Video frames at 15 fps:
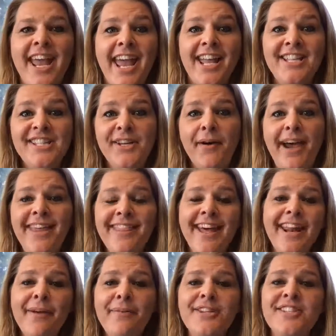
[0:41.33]
And so I
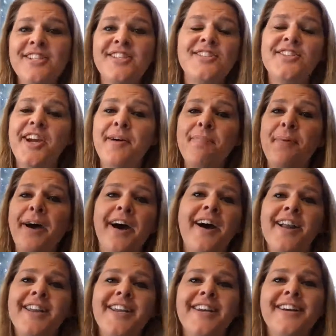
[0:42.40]
thought I would just jump
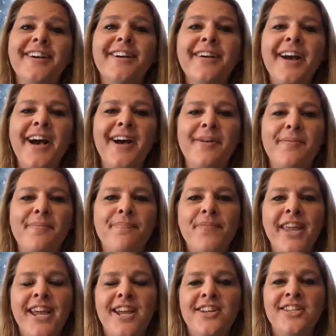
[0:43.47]
on here
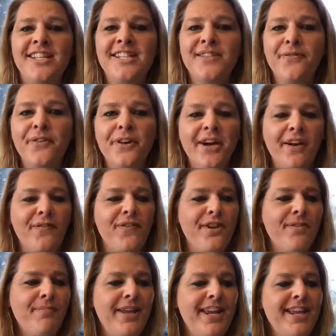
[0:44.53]
just for a
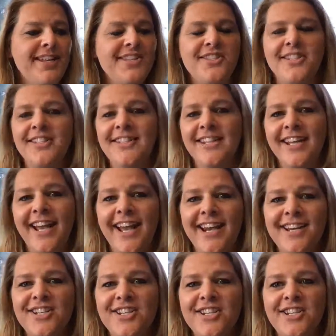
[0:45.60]
few minutes, just to
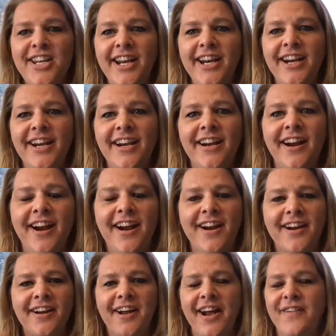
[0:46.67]
kind of share
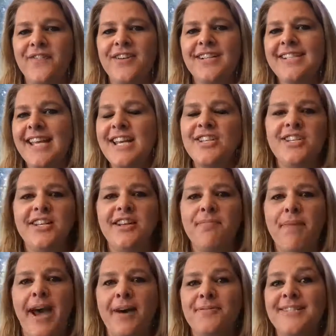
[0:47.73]
our conversation
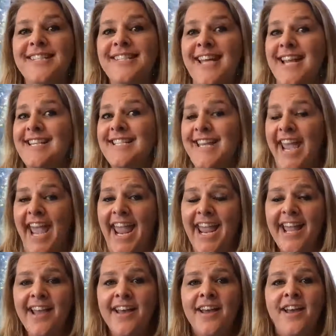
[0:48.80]
about
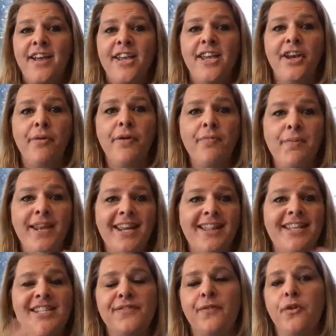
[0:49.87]
Sunday. You know, we've been in
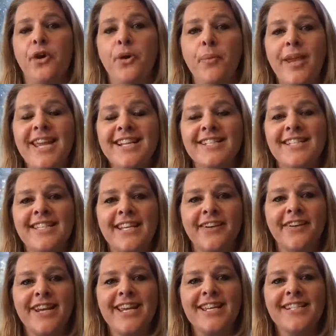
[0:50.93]
this 4-week
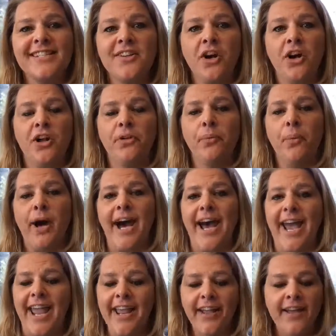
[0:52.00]
series called
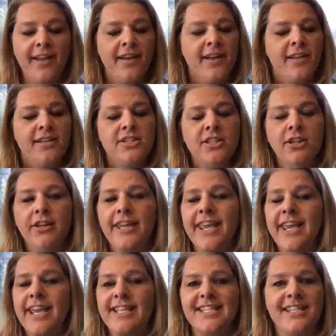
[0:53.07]
Why,
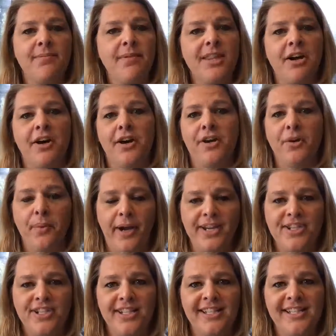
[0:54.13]
looking at some of the hard
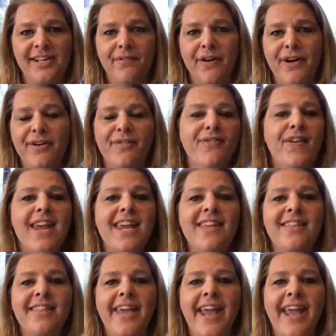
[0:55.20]
questions of our faith.